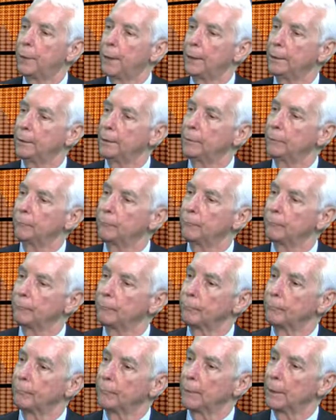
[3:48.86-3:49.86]
but
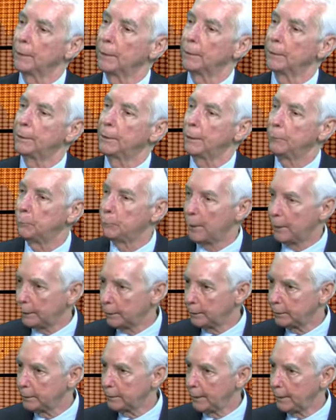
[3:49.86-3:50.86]
they
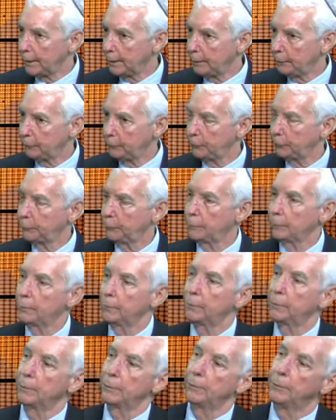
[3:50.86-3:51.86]
recognize
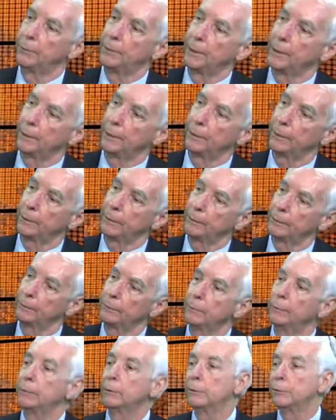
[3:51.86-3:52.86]
their
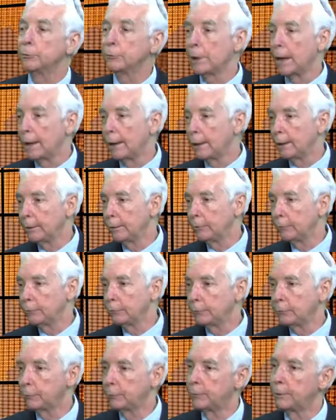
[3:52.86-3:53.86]

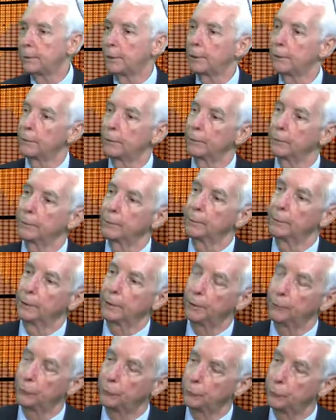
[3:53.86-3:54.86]
size, their
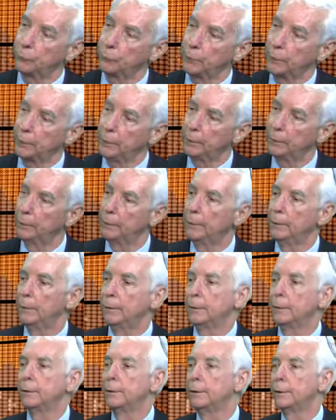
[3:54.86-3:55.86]
history,
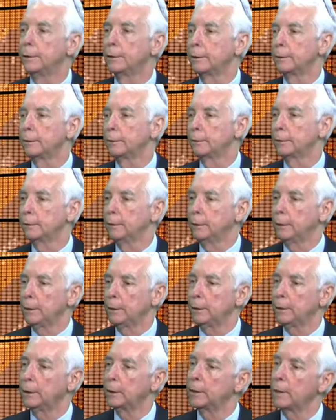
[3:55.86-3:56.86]
their
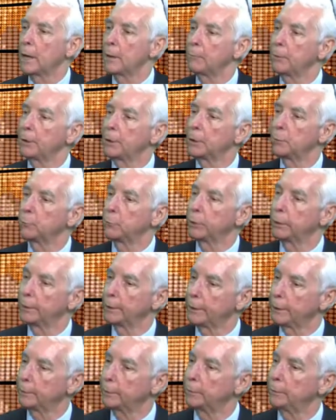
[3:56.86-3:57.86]
economic and
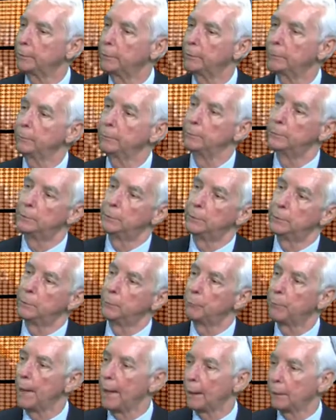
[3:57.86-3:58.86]
political
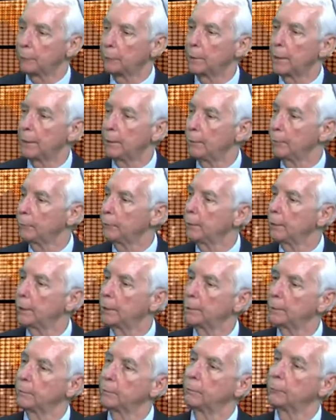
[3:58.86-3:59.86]
background
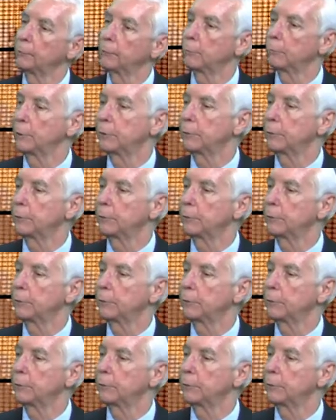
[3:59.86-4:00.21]
and some of